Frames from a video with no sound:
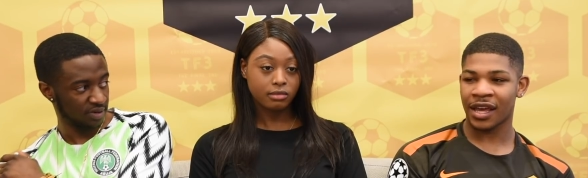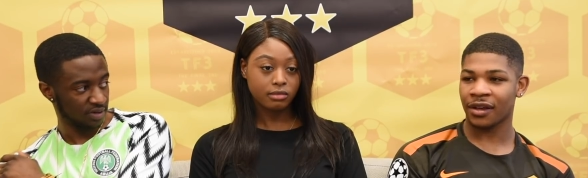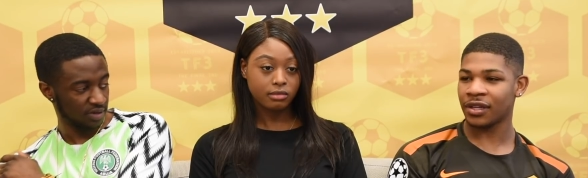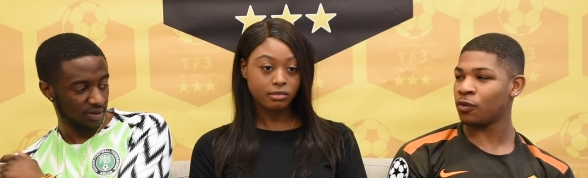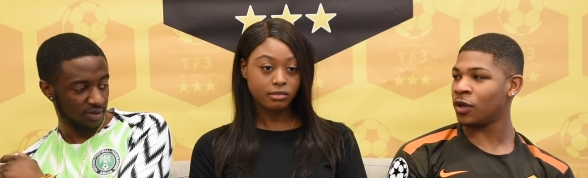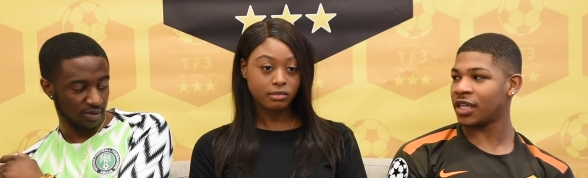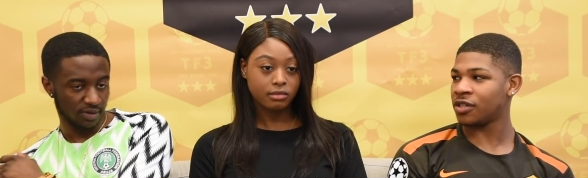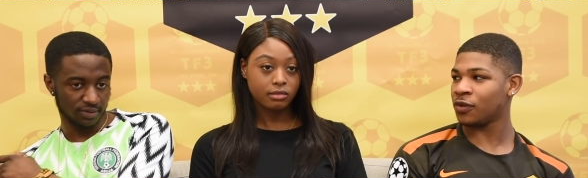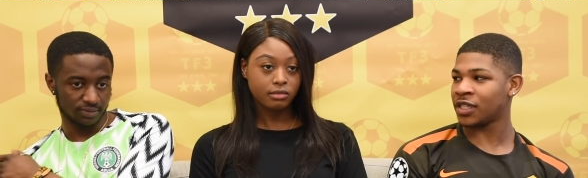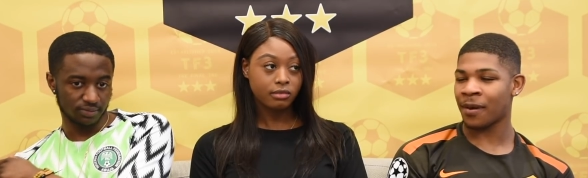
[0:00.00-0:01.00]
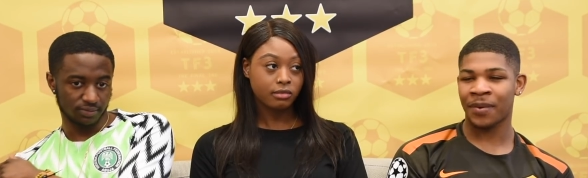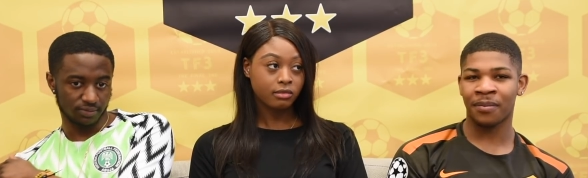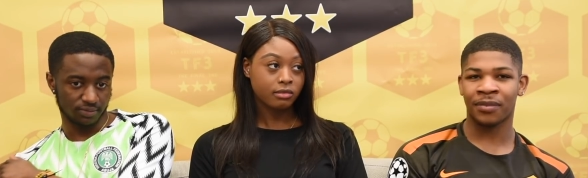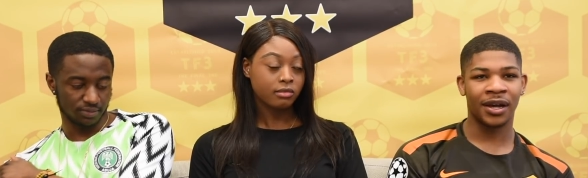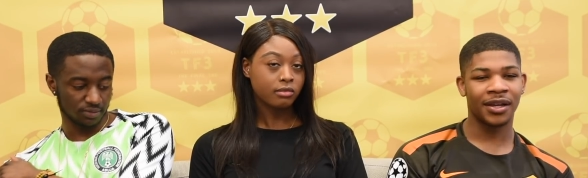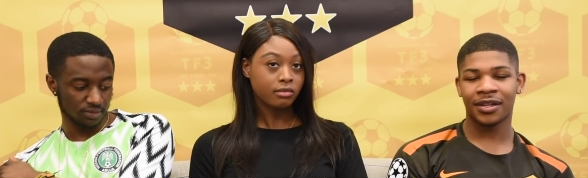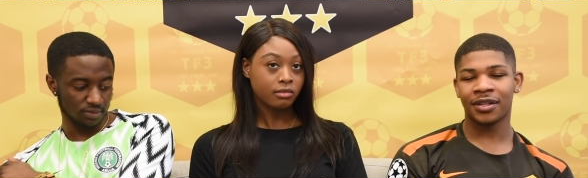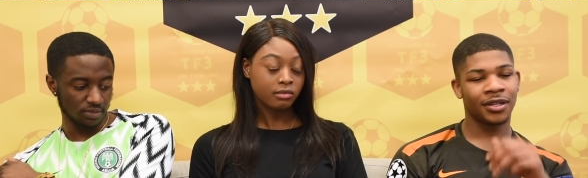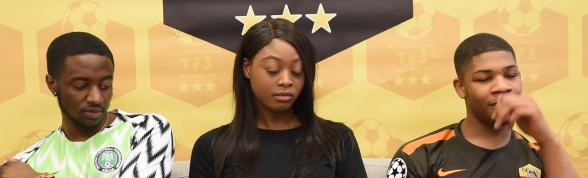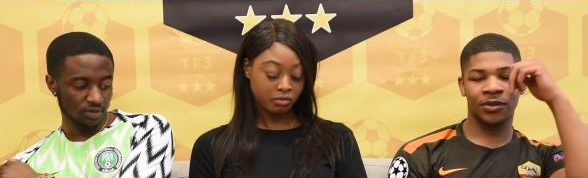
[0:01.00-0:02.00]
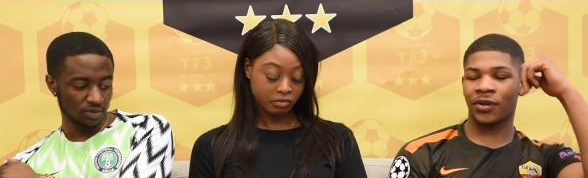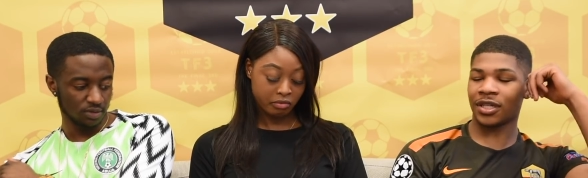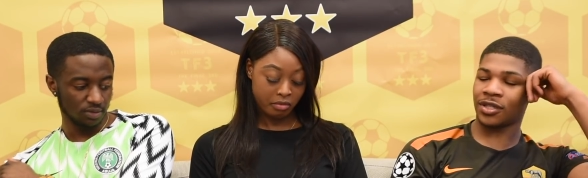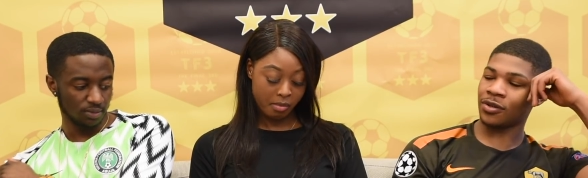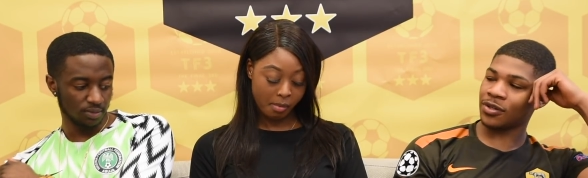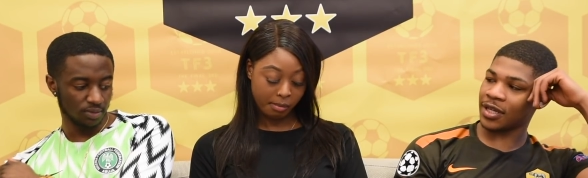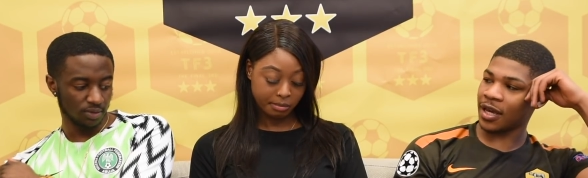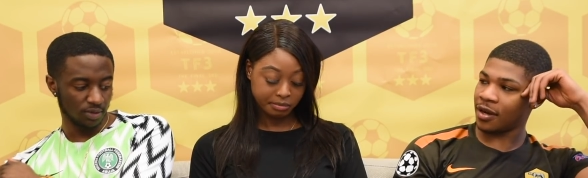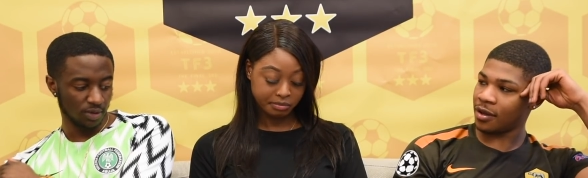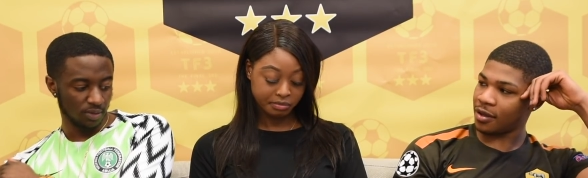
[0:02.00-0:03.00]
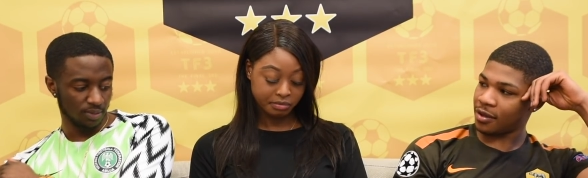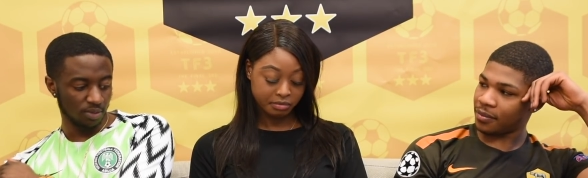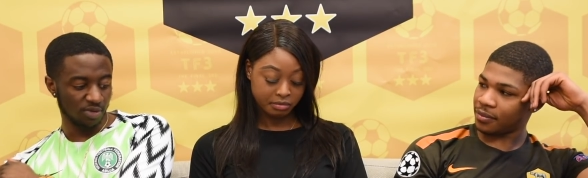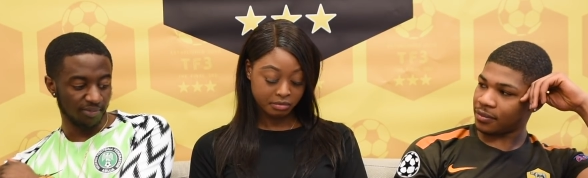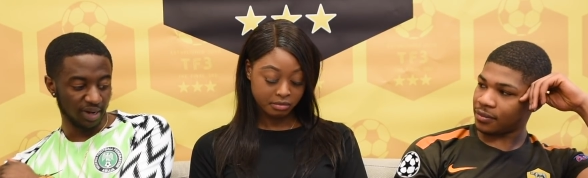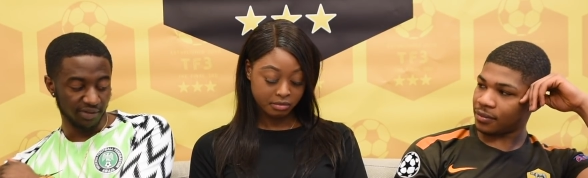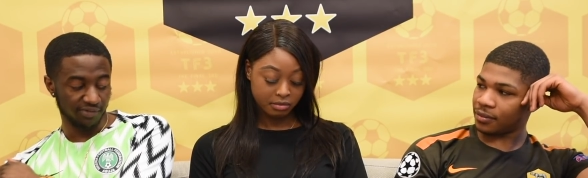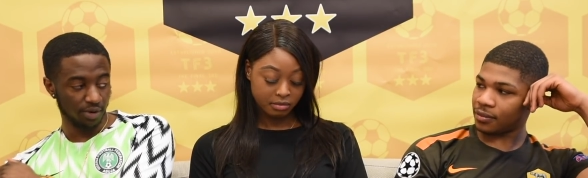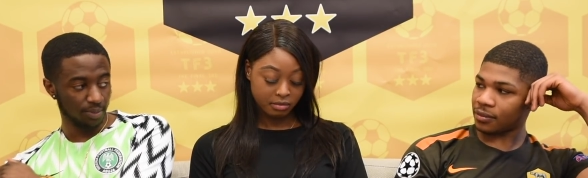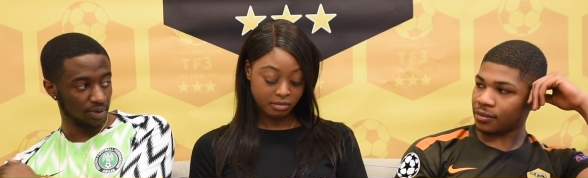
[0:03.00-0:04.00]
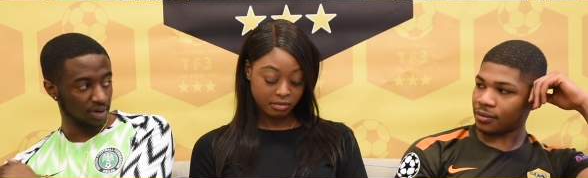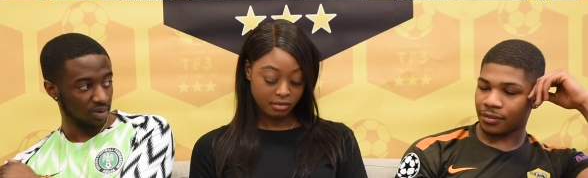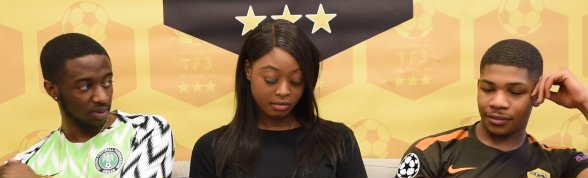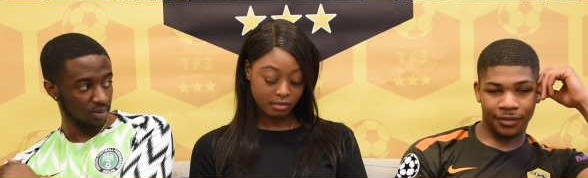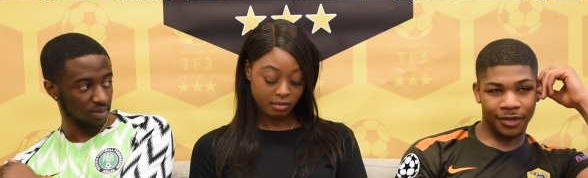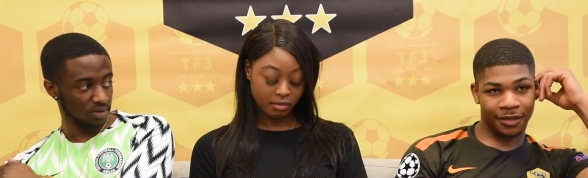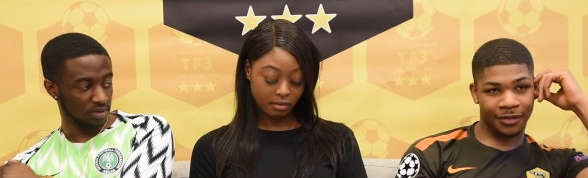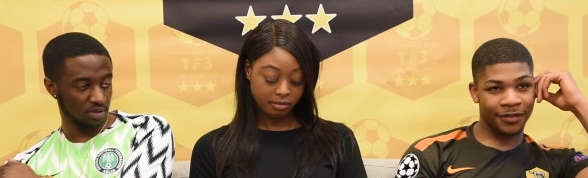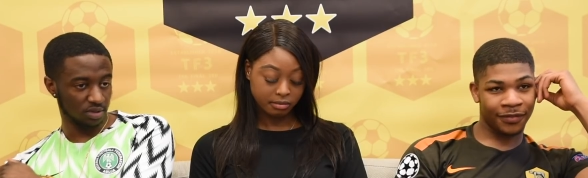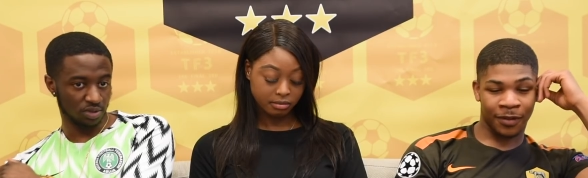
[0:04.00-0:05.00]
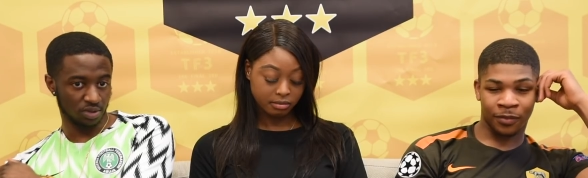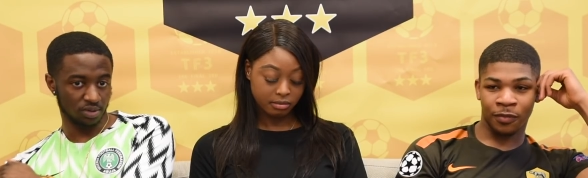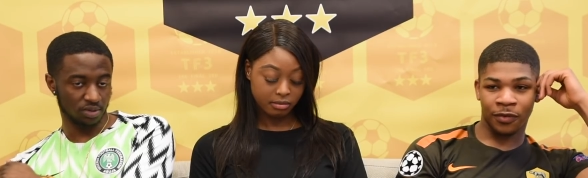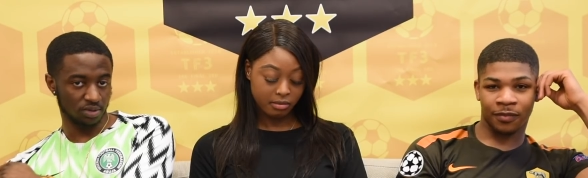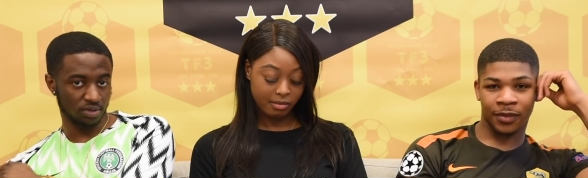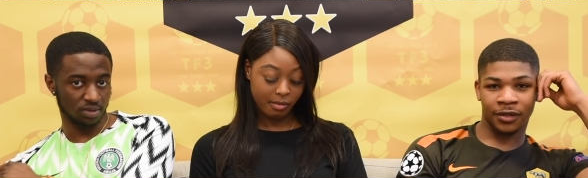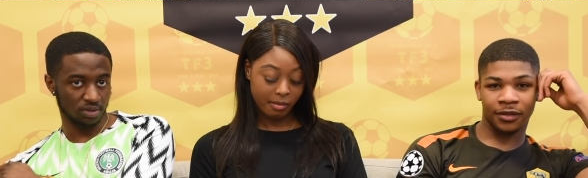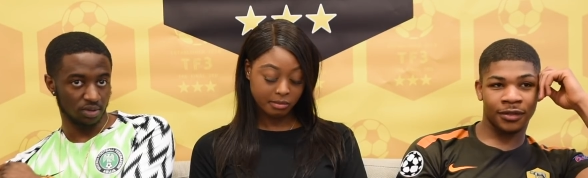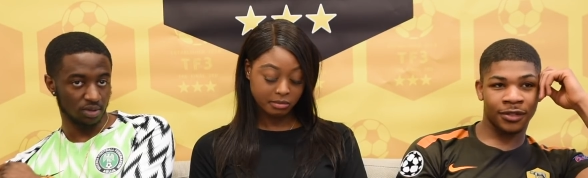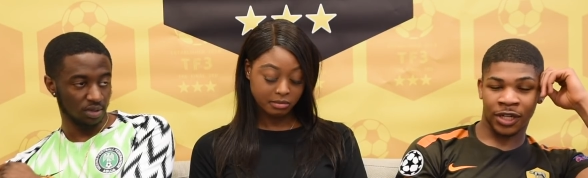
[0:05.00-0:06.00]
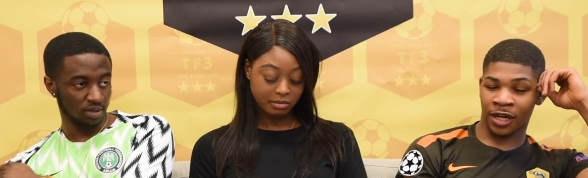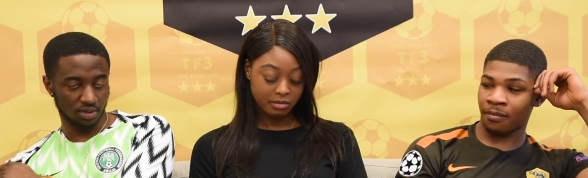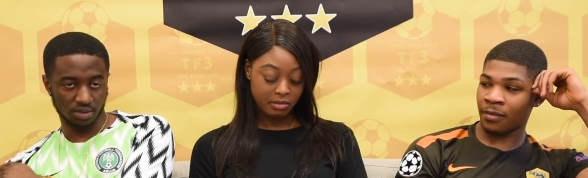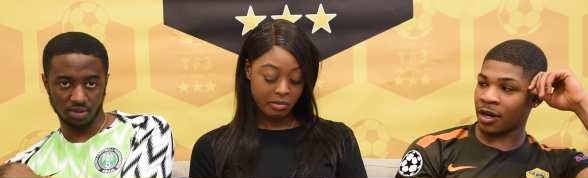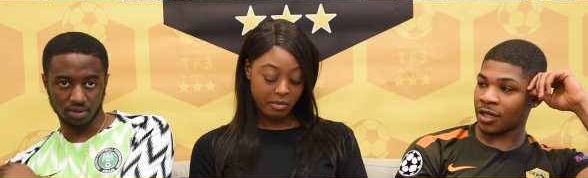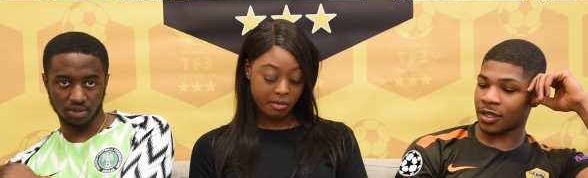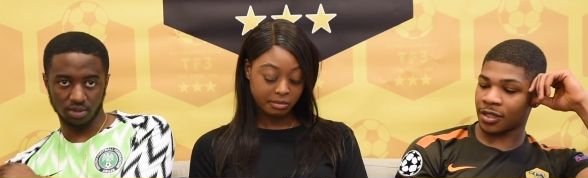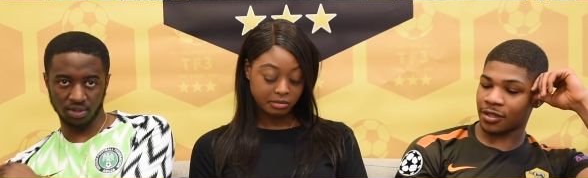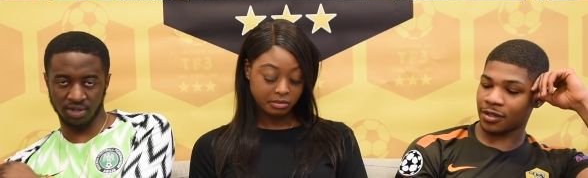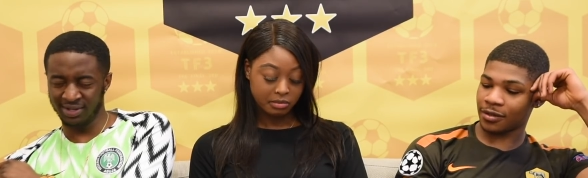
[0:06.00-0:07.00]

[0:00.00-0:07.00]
Speaker 1: Yeah, all he had to do was tap in, but he was looking so scared. Bournemouth play football though. Fuck Bournemouth, man. Trying to embarrass us.